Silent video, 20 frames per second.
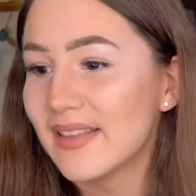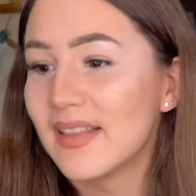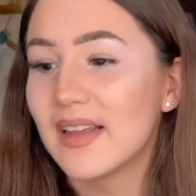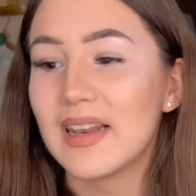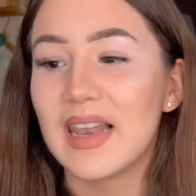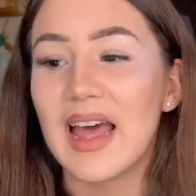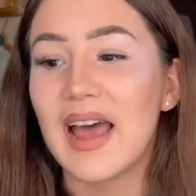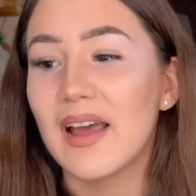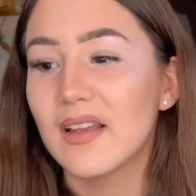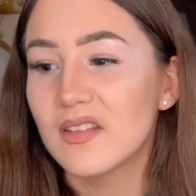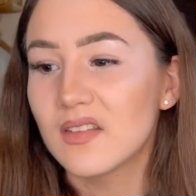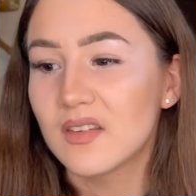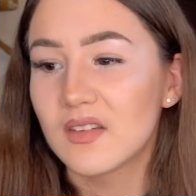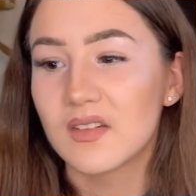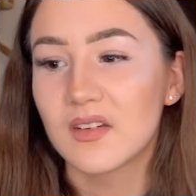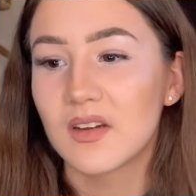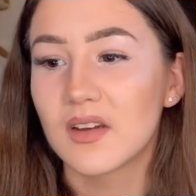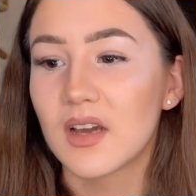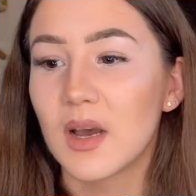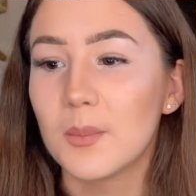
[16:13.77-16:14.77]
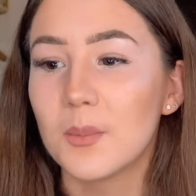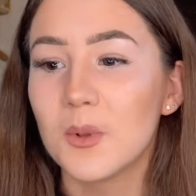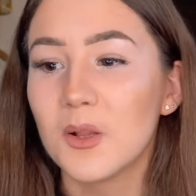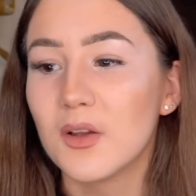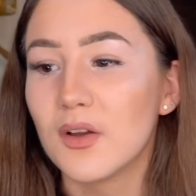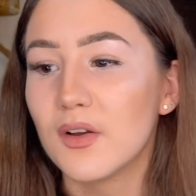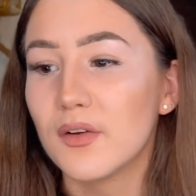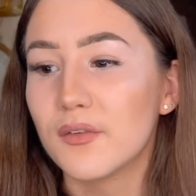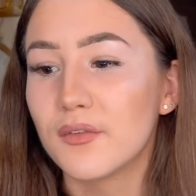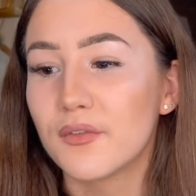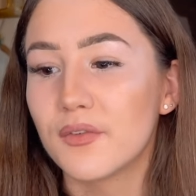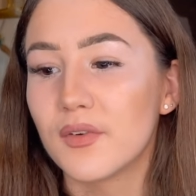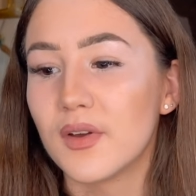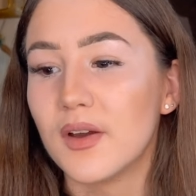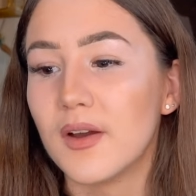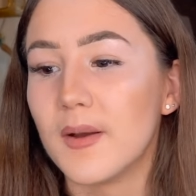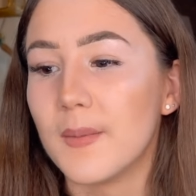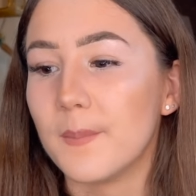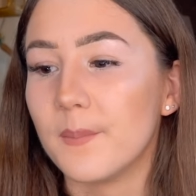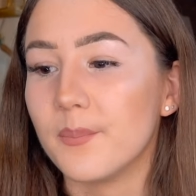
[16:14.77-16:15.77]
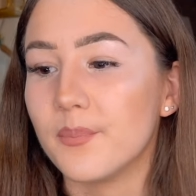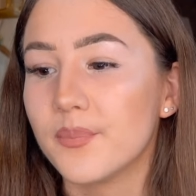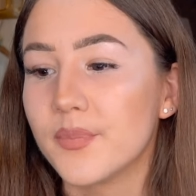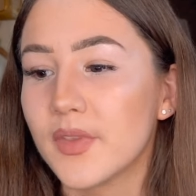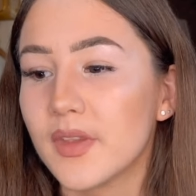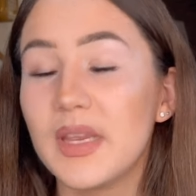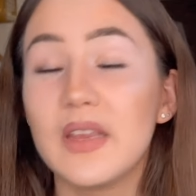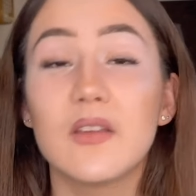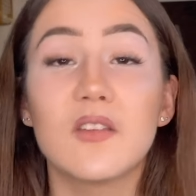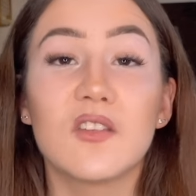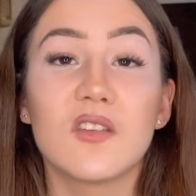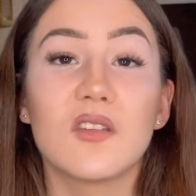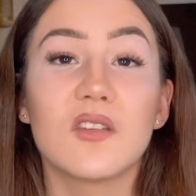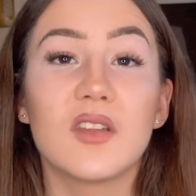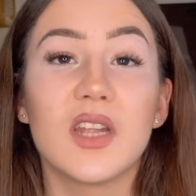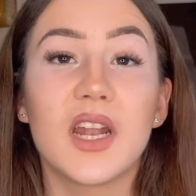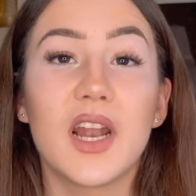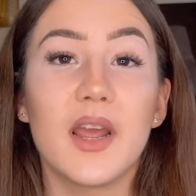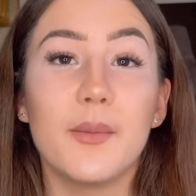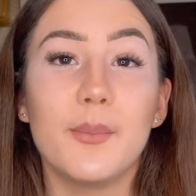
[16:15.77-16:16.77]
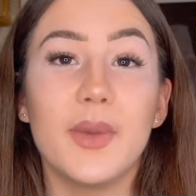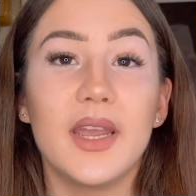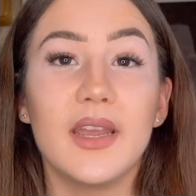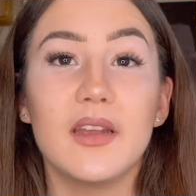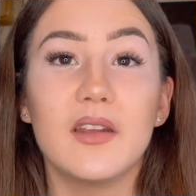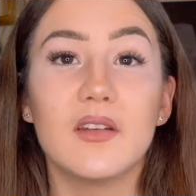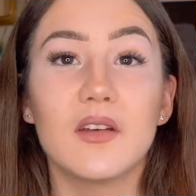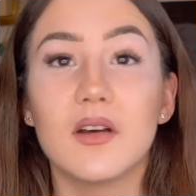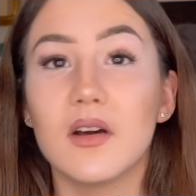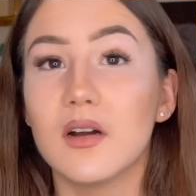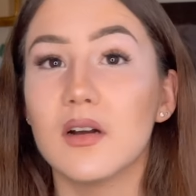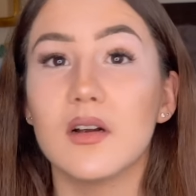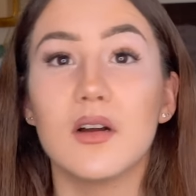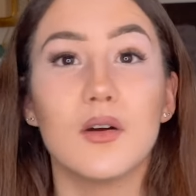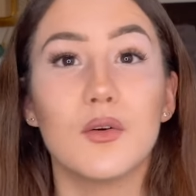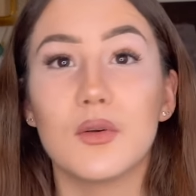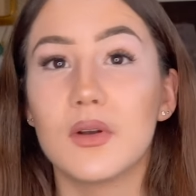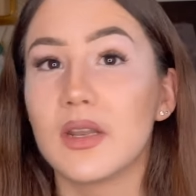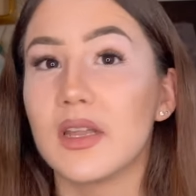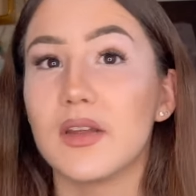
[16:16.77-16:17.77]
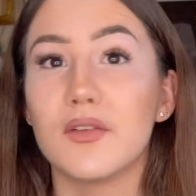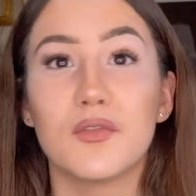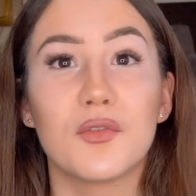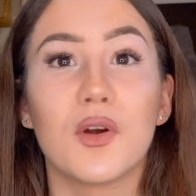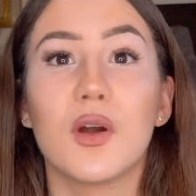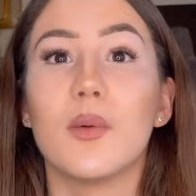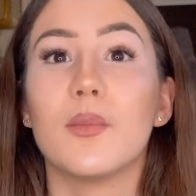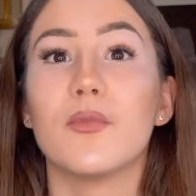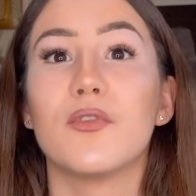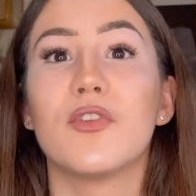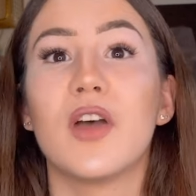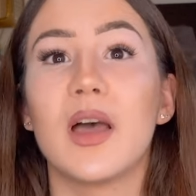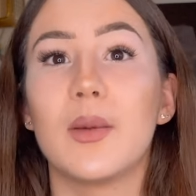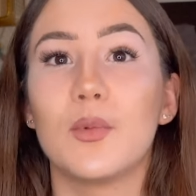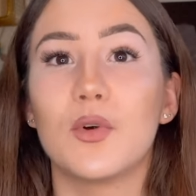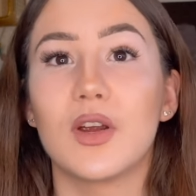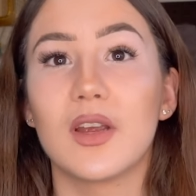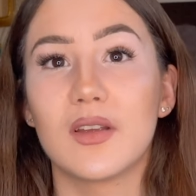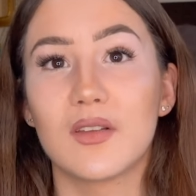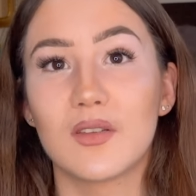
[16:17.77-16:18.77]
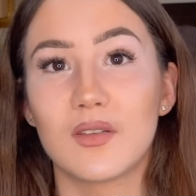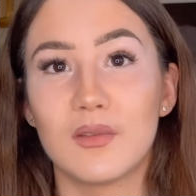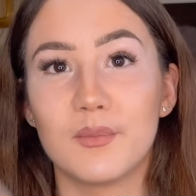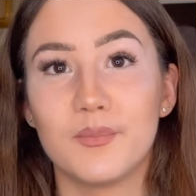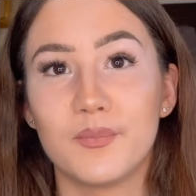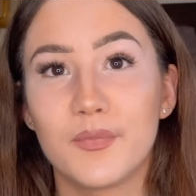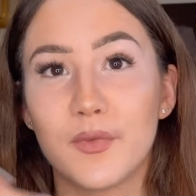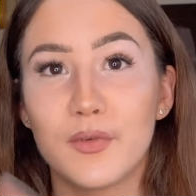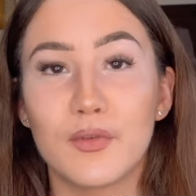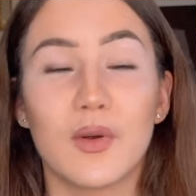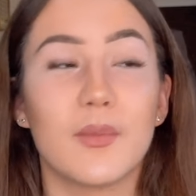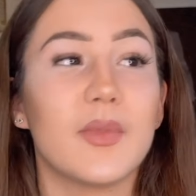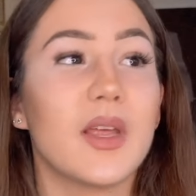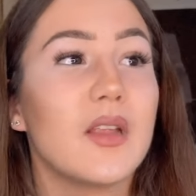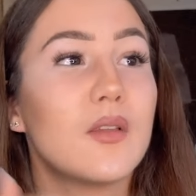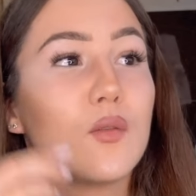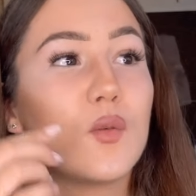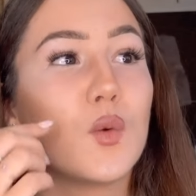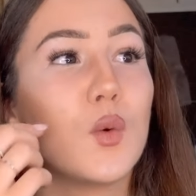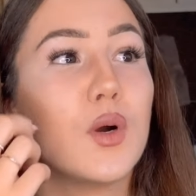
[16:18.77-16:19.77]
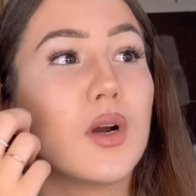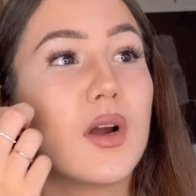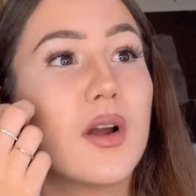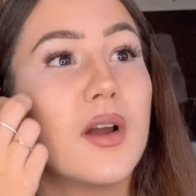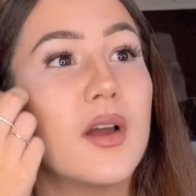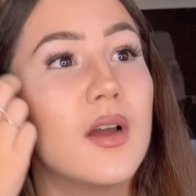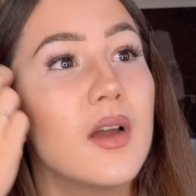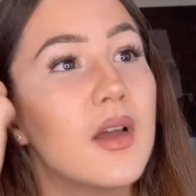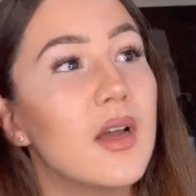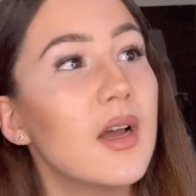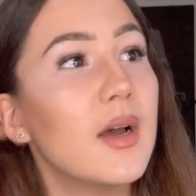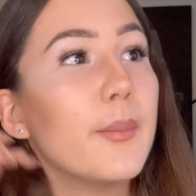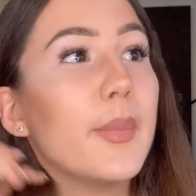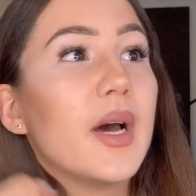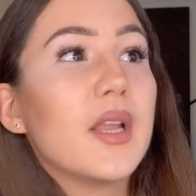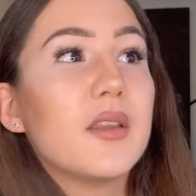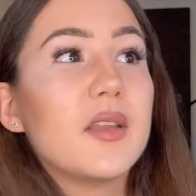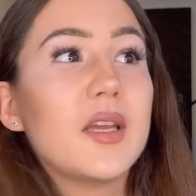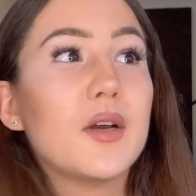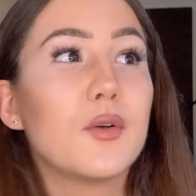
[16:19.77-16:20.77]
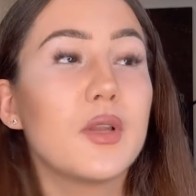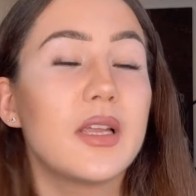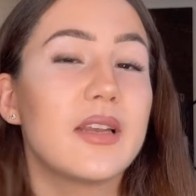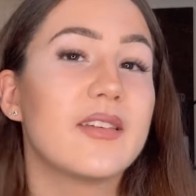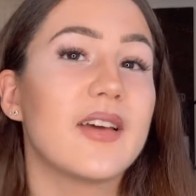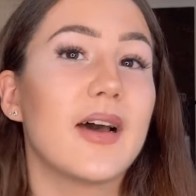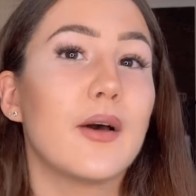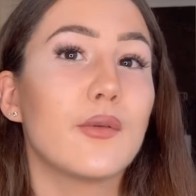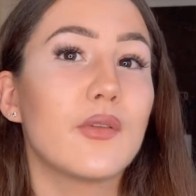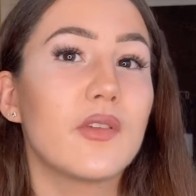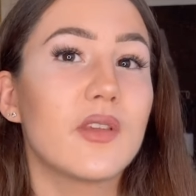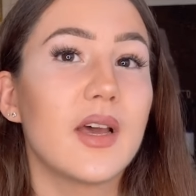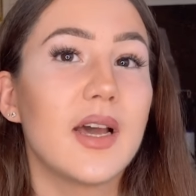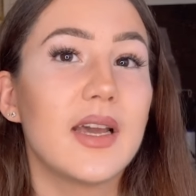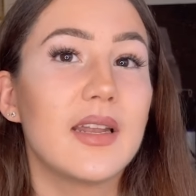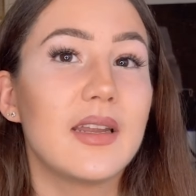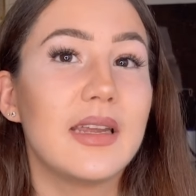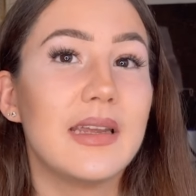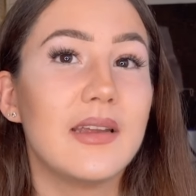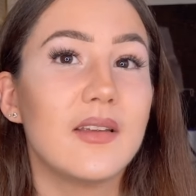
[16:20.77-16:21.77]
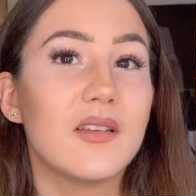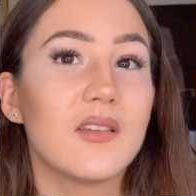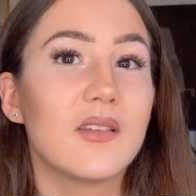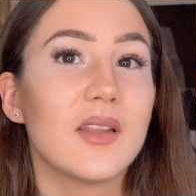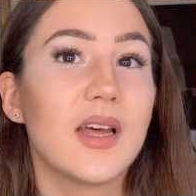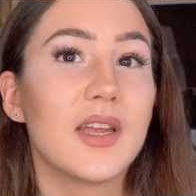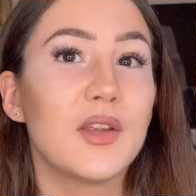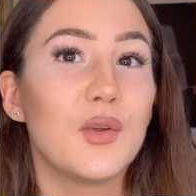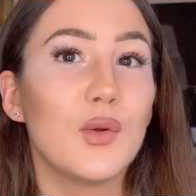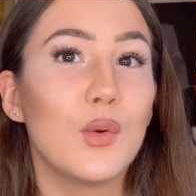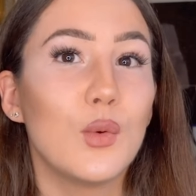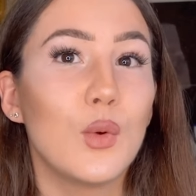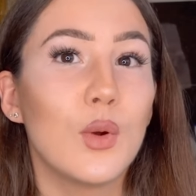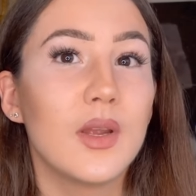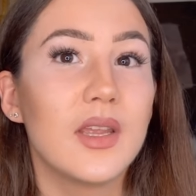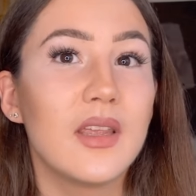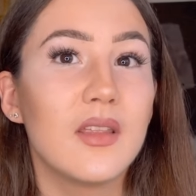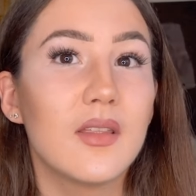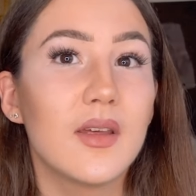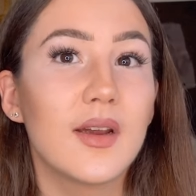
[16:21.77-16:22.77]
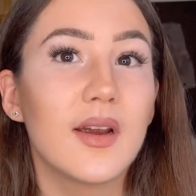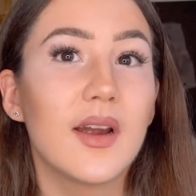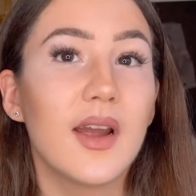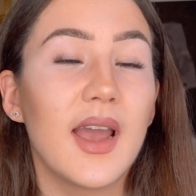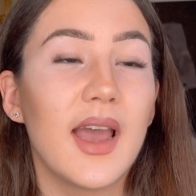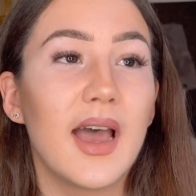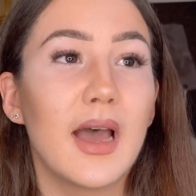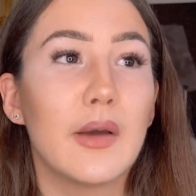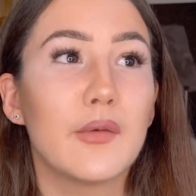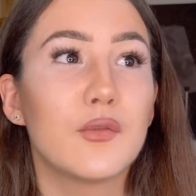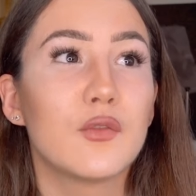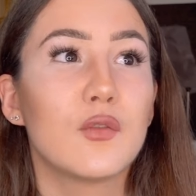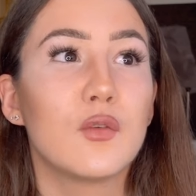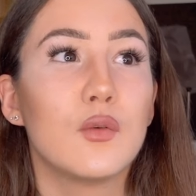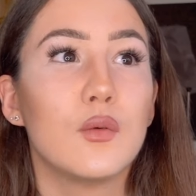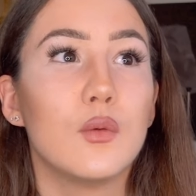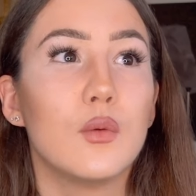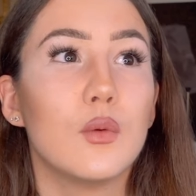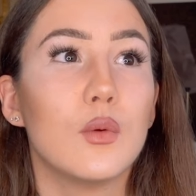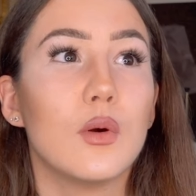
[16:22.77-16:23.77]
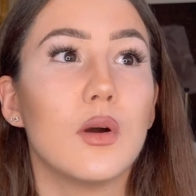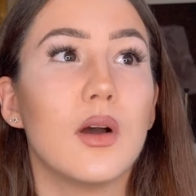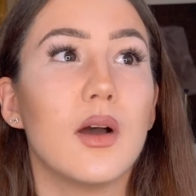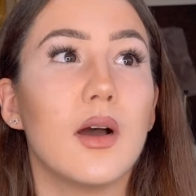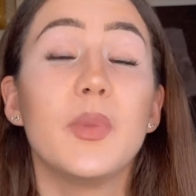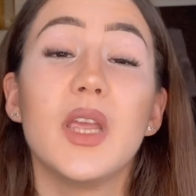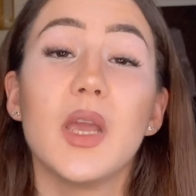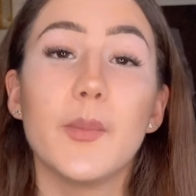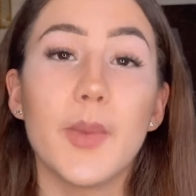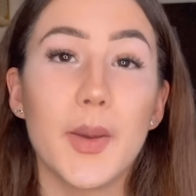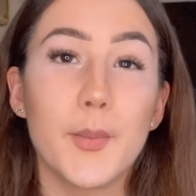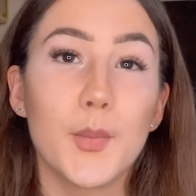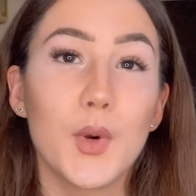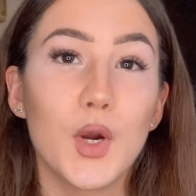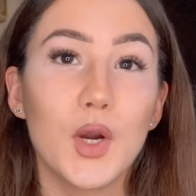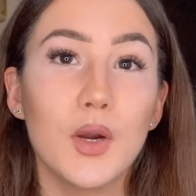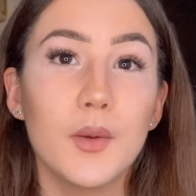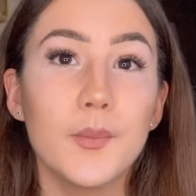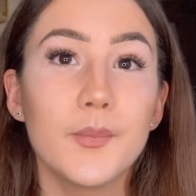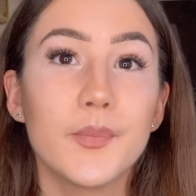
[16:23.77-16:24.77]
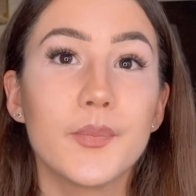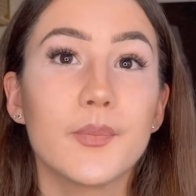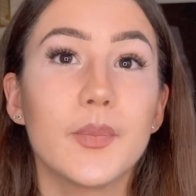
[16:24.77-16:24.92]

the last couple of pieces that I made are only from fabrics from that store. But the only downside is that you either have to be a member